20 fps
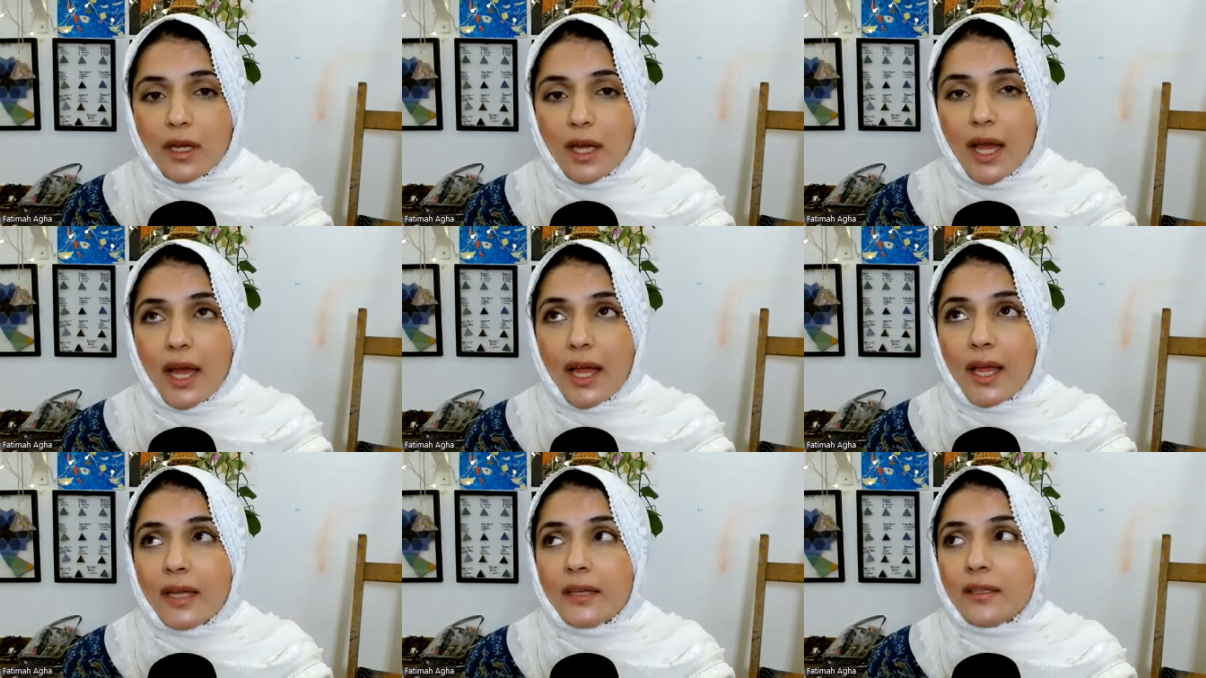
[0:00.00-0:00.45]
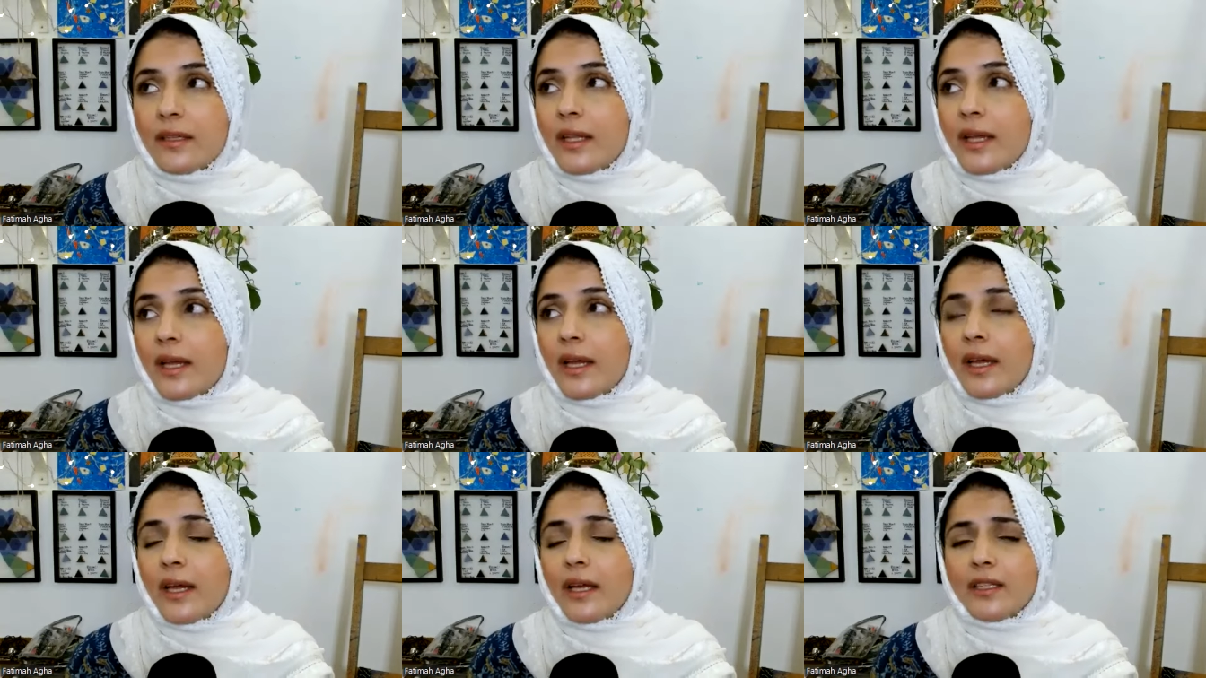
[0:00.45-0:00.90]
and
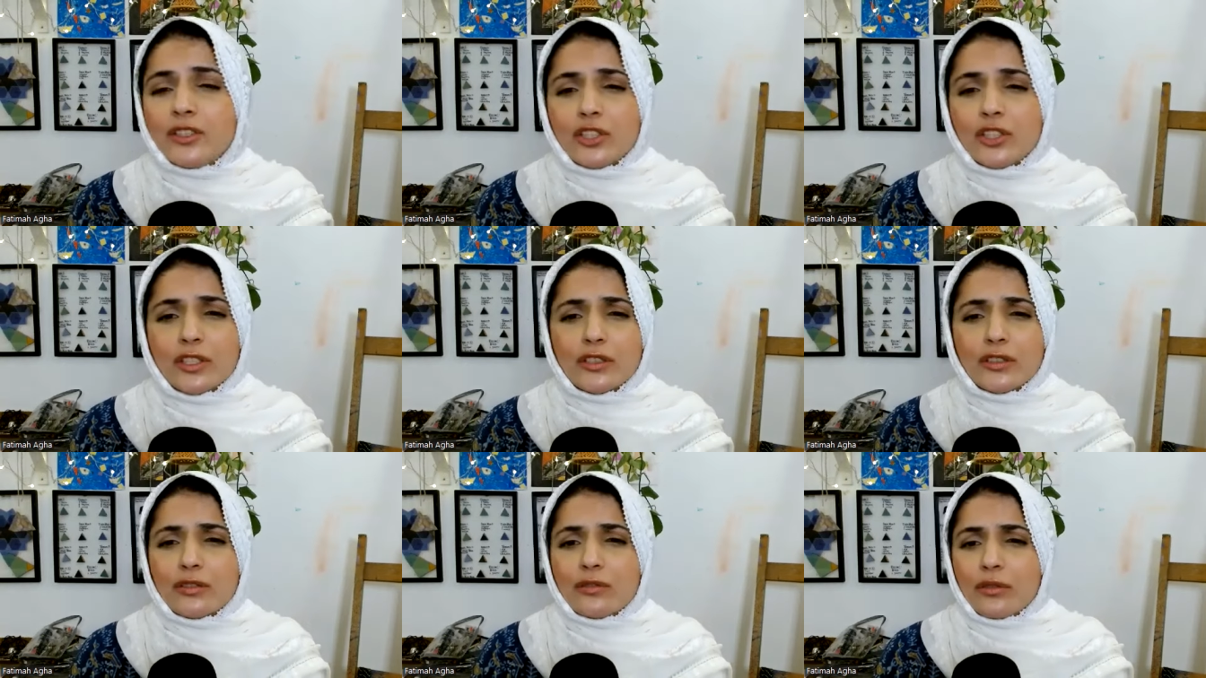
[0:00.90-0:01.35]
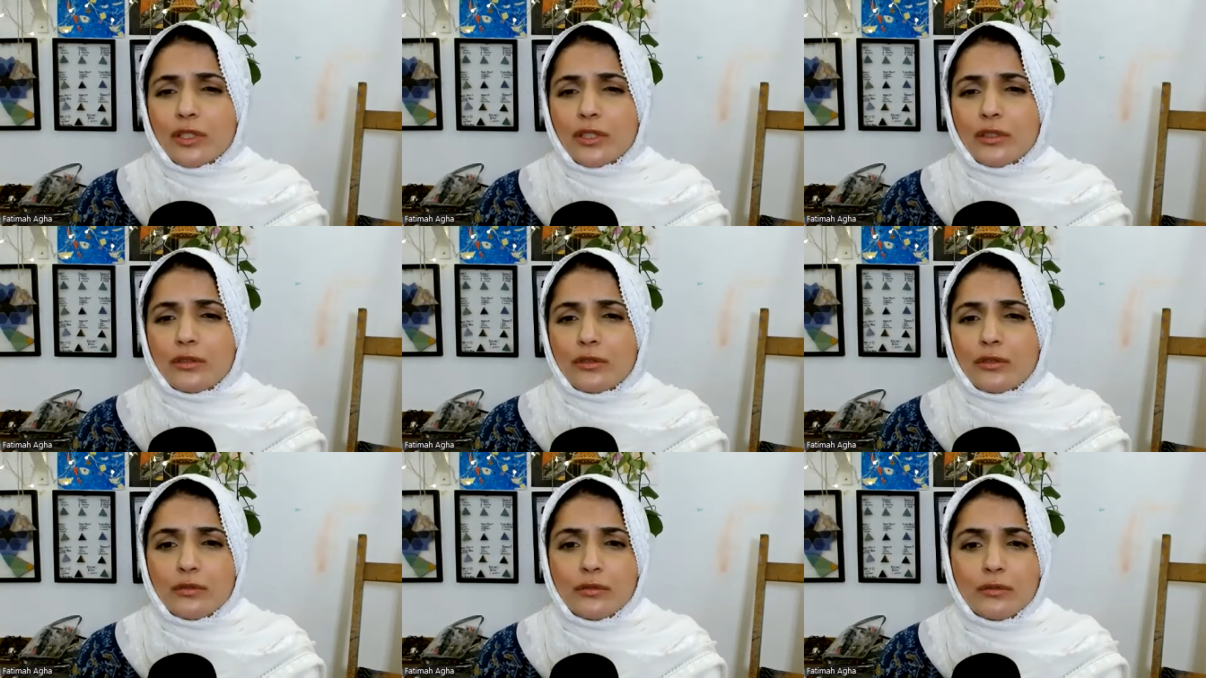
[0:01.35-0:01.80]
they're just
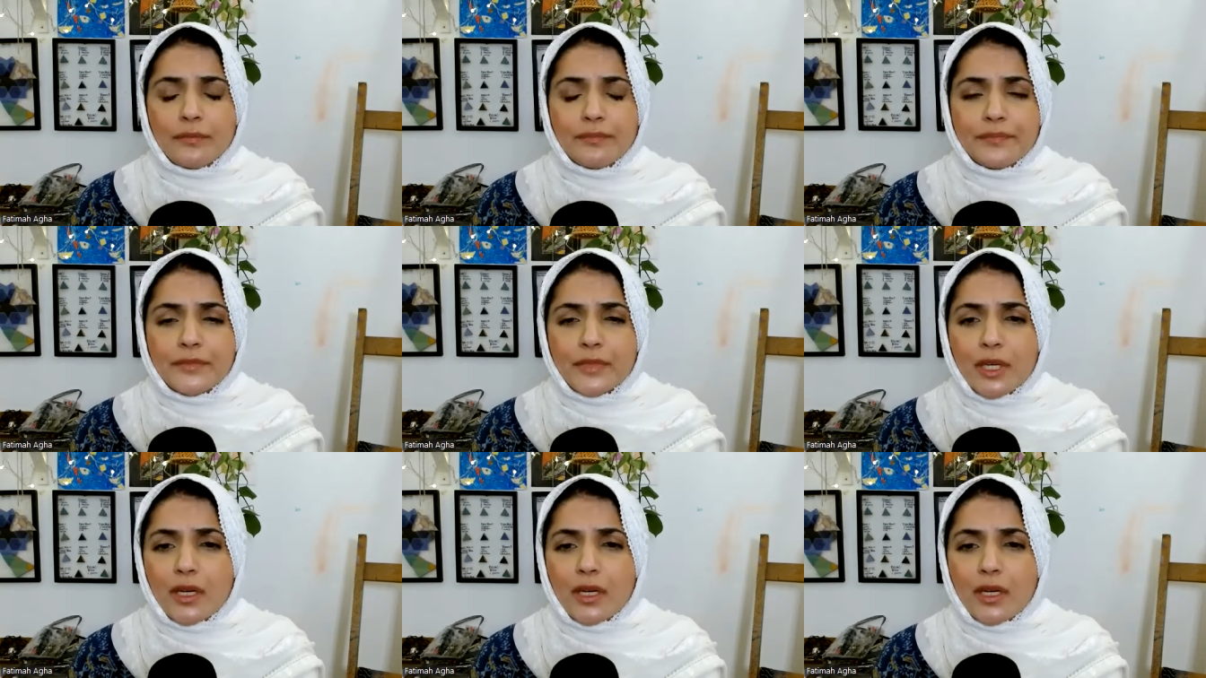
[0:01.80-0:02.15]
going to,